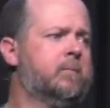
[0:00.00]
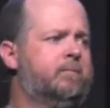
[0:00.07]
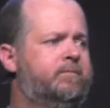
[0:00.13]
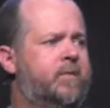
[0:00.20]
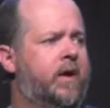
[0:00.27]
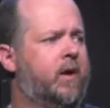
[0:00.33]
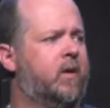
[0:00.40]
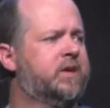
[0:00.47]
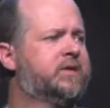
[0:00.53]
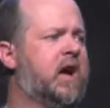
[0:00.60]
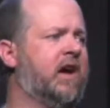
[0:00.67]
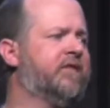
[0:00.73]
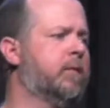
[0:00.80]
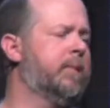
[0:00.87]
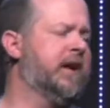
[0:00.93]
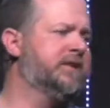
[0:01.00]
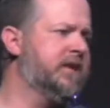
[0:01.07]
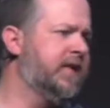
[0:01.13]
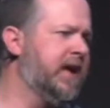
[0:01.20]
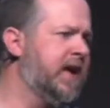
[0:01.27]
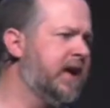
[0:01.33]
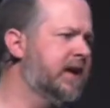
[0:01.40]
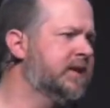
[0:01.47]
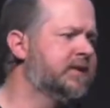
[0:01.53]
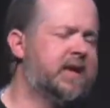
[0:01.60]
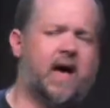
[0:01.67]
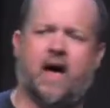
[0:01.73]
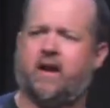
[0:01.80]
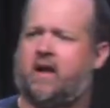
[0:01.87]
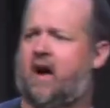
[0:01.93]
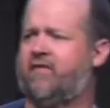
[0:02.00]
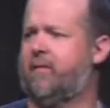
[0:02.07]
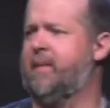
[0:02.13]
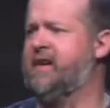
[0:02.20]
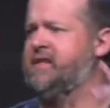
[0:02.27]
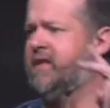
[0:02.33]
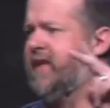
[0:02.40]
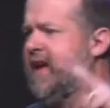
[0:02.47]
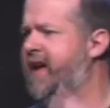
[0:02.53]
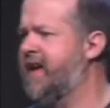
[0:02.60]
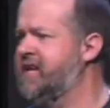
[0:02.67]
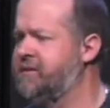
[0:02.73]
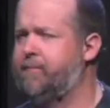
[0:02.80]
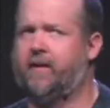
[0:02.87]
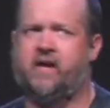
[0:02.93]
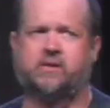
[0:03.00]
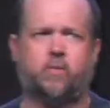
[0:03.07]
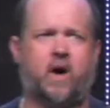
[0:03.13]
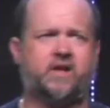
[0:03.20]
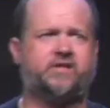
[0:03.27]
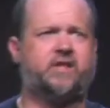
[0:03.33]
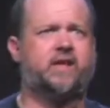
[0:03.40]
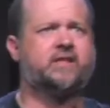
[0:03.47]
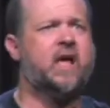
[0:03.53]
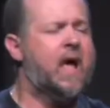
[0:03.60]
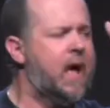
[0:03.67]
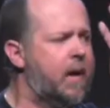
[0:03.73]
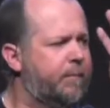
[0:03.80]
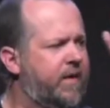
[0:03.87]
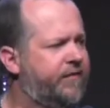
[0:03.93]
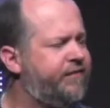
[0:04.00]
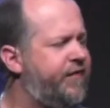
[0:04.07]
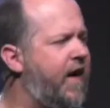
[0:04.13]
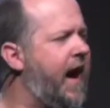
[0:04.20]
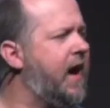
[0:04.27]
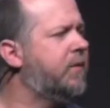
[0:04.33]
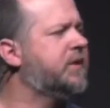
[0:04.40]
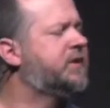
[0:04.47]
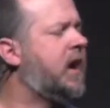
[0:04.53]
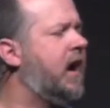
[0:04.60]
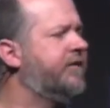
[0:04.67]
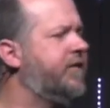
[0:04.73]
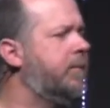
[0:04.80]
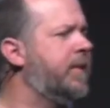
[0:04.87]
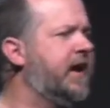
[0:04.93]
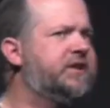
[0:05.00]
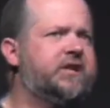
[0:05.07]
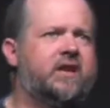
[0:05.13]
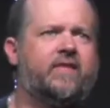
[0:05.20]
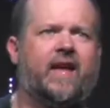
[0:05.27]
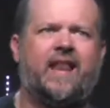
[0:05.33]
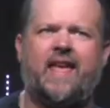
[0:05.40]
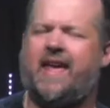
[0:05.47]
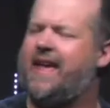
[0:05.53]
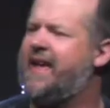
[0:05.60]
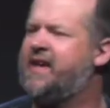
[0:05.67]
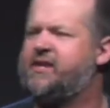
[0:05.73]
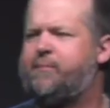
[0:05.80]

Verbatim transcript: Not only is confirmation that He is God, confirmation that He is, please watch this, but fire is confirmation that He is